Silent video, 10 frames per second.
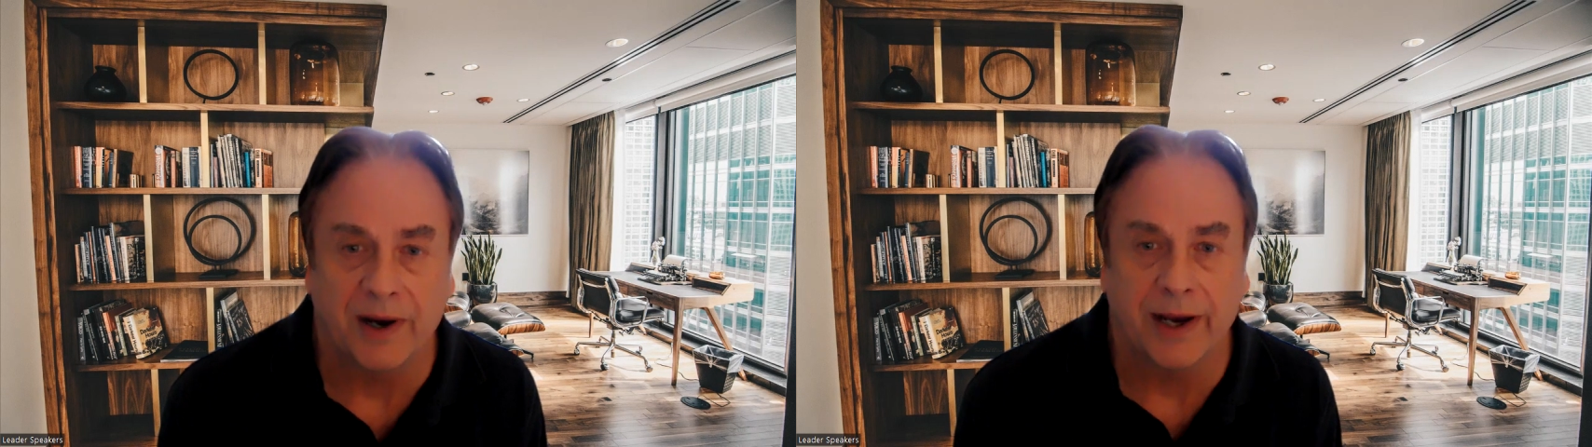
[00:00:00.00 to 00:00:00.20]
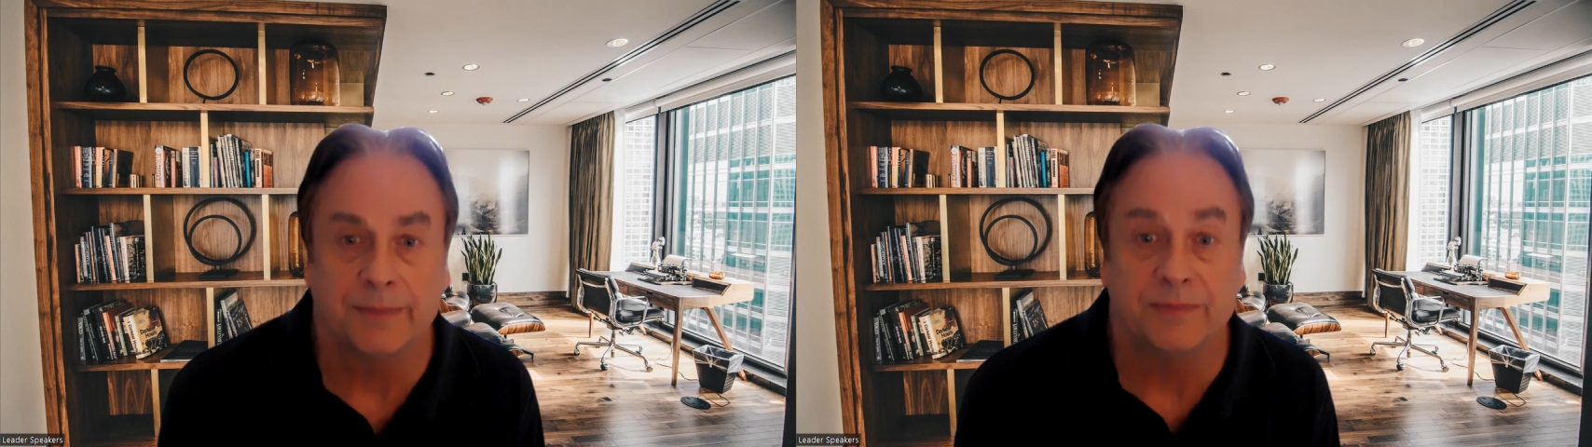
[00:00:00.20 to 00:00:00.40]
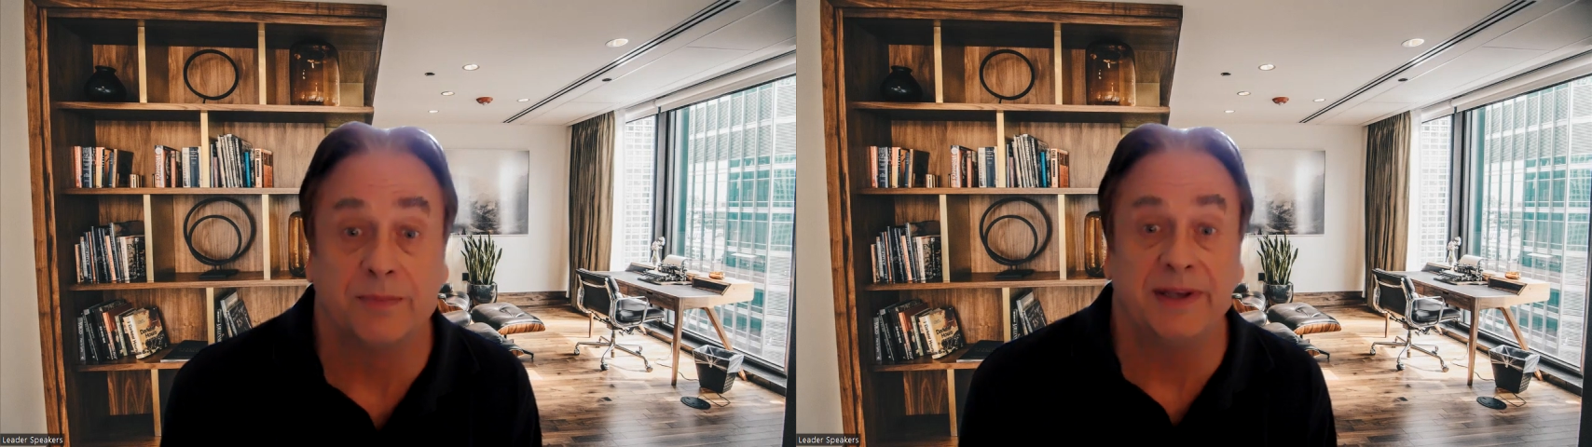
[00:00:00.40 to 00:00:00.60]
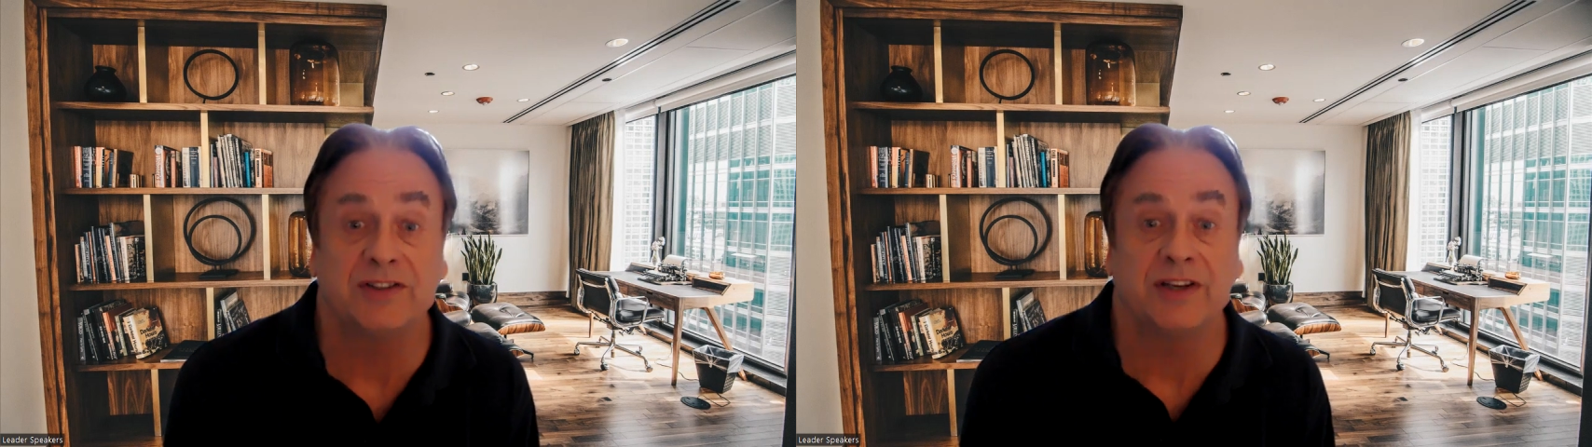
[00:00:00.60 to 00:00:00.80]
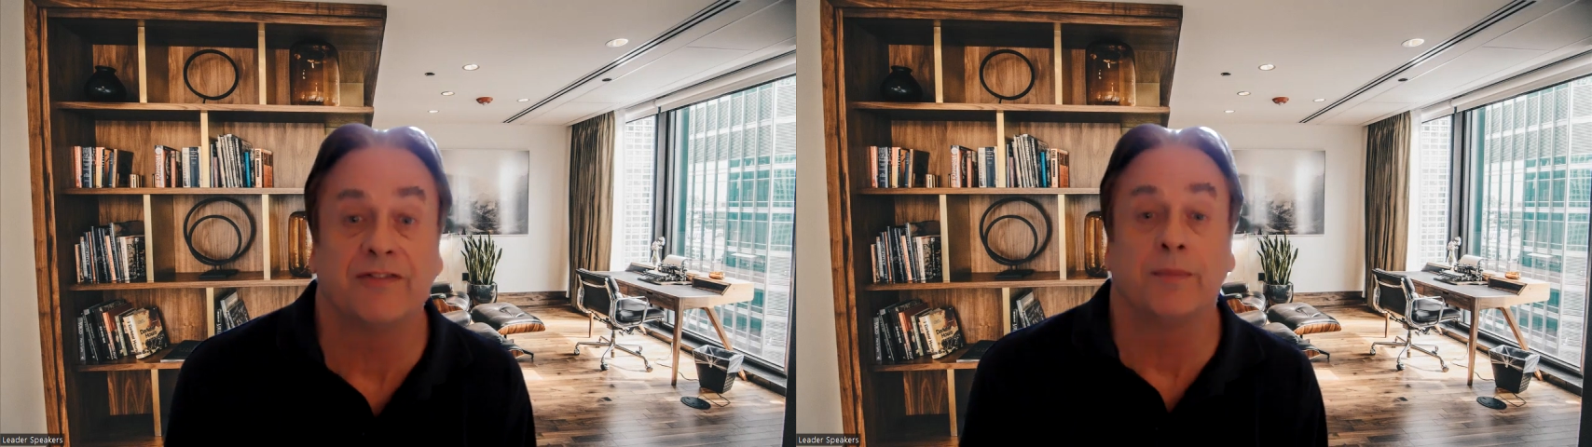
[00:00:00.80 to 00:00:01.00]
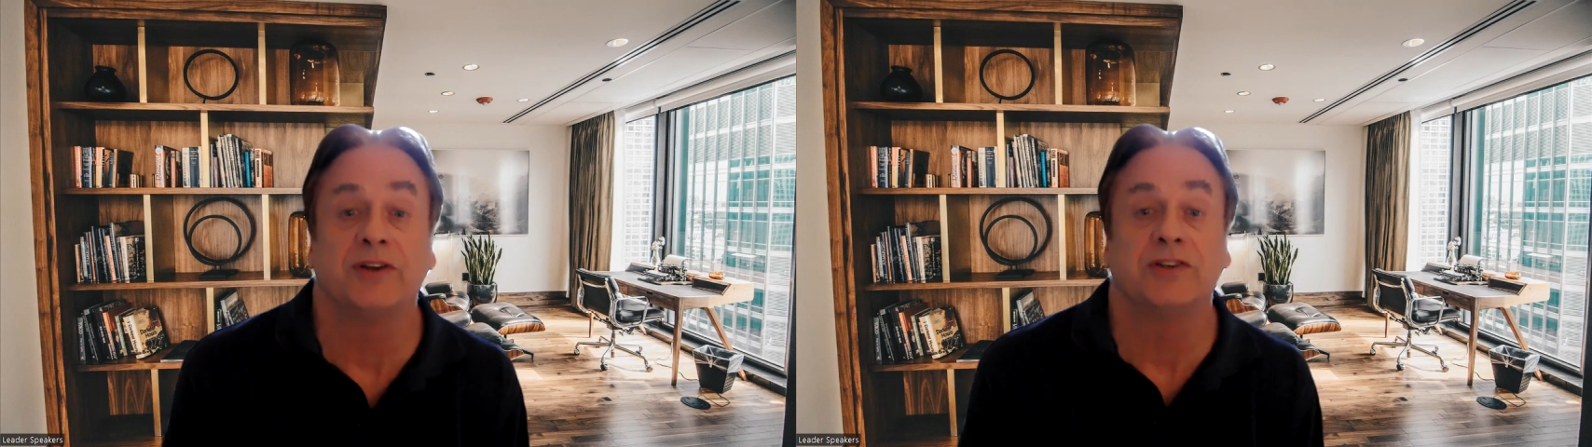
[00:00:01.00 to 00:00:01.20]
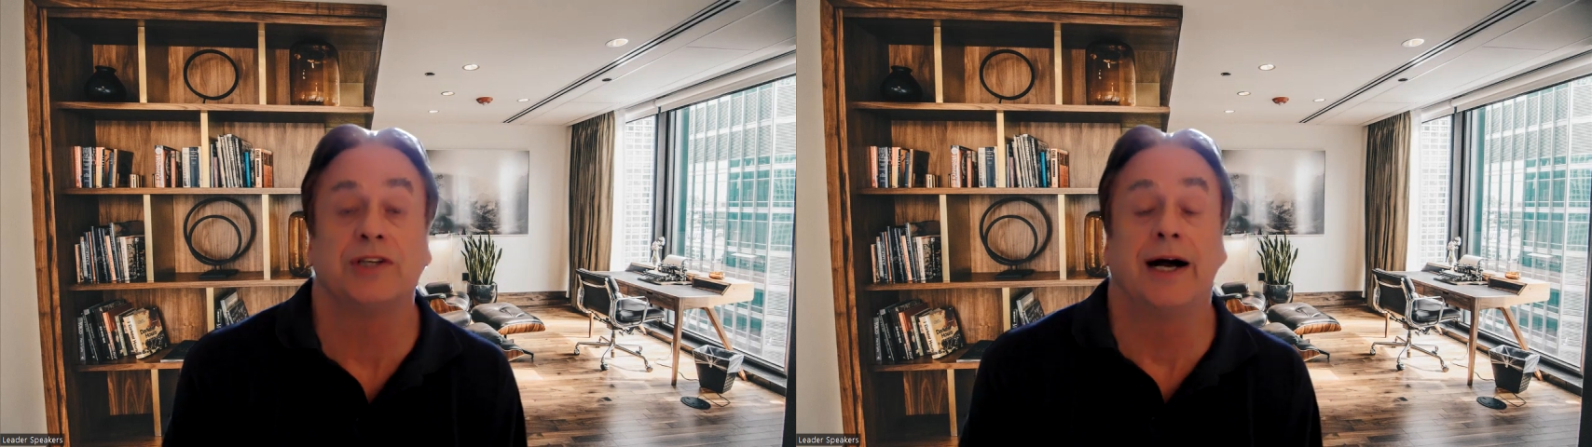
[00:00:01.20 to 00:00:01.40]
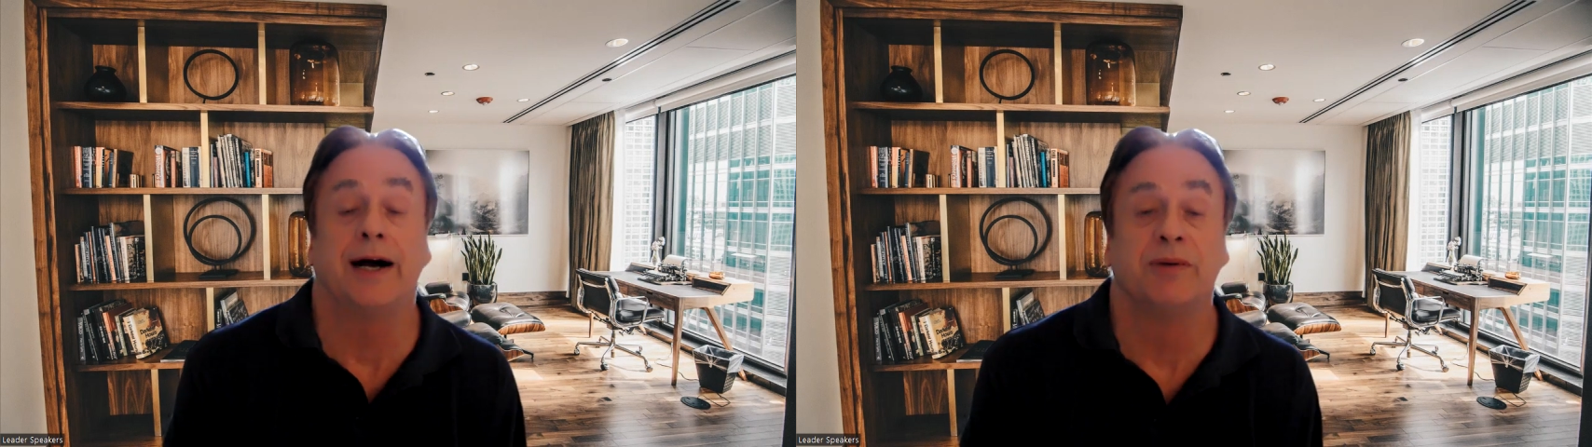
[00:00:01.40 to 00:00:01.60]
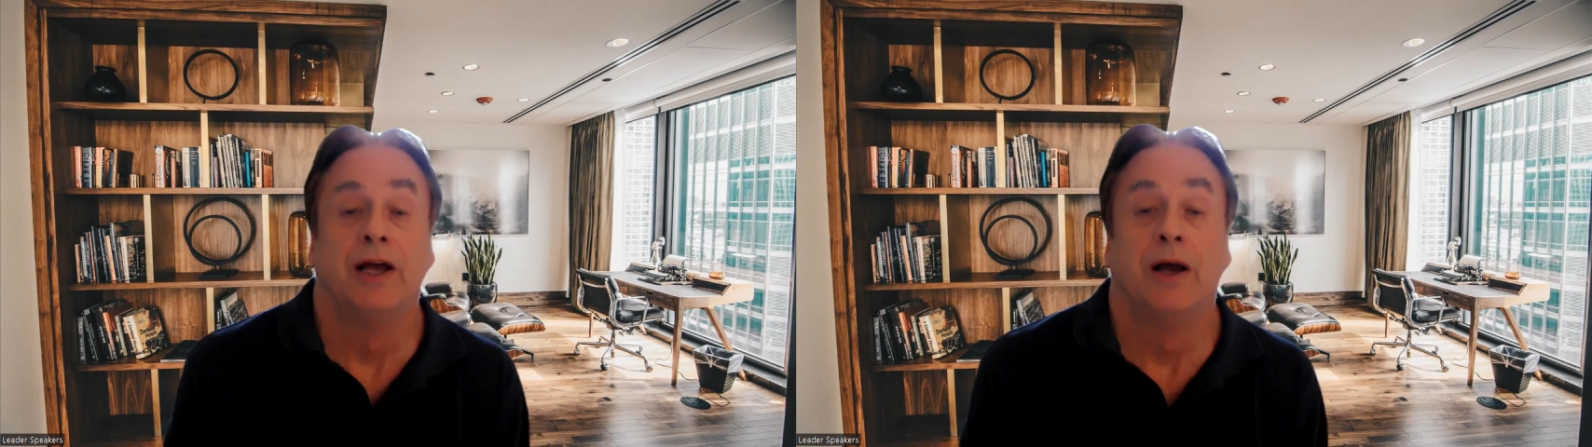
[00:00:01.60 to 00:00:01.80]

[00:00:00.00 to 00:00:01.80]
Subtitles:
items missing from their shop.